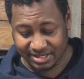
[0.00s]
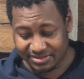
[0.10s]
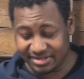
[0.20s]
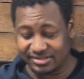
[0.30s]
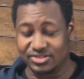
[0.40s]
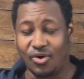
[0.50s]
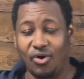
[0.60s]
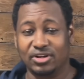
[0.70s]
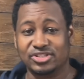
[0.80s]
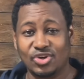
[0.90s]
this is
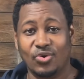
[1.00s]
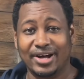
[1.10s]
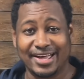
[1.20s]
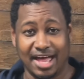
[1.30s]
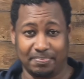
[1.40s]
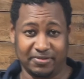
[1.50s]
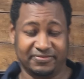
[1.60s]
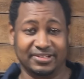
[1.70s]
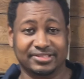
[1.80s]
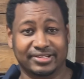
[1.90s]
also a HEPA
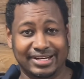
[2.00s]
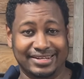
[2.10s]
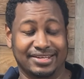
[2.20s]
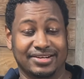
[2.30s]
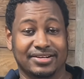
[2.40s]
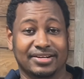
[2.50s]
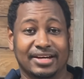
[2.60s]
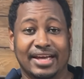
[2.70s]
filter in here,